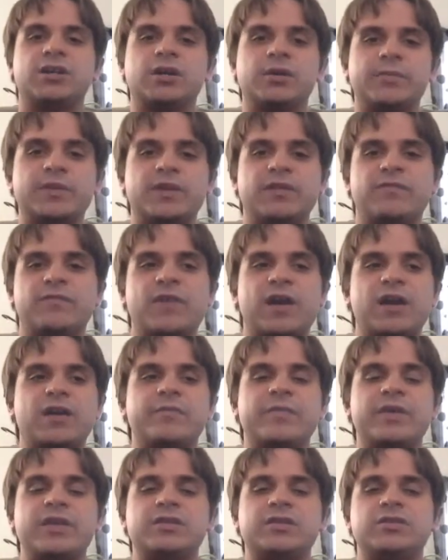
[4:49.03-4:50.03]
urban
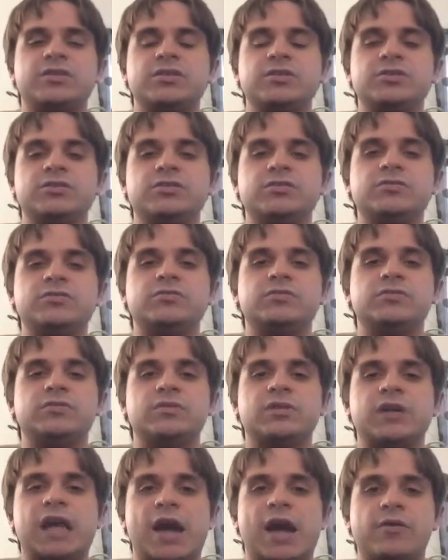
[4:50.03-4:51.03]
environment to
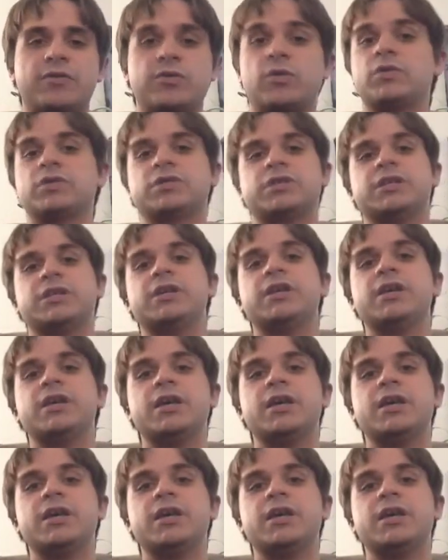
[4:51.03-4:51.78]
outdoorsy.